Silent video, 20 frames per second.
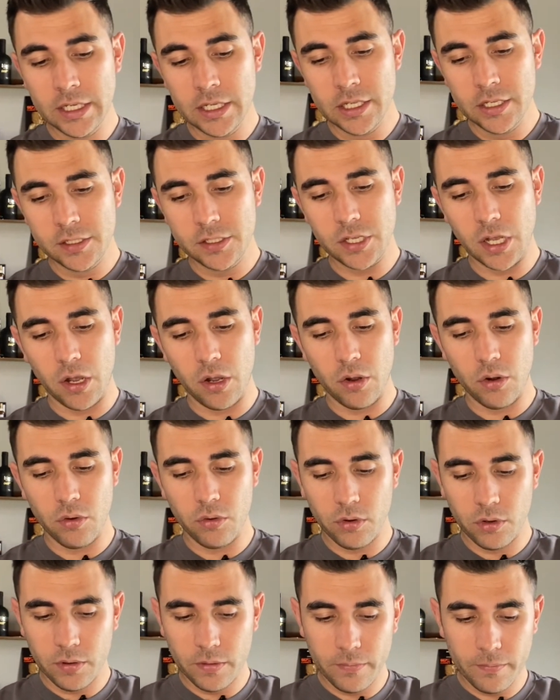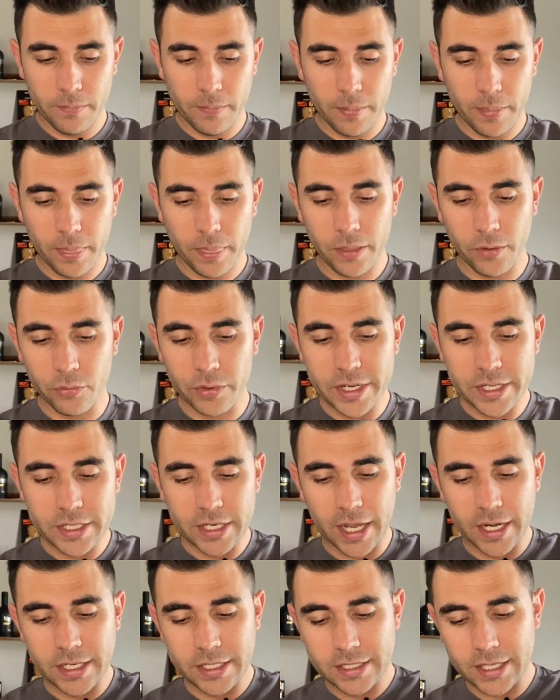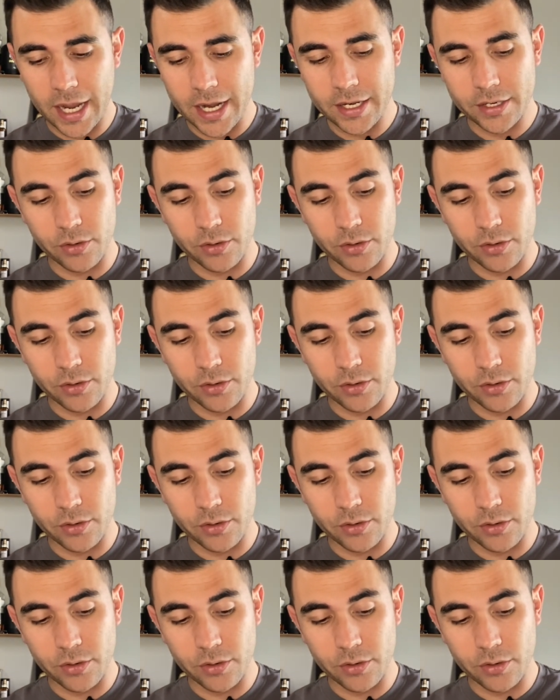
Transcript: So the reason I decided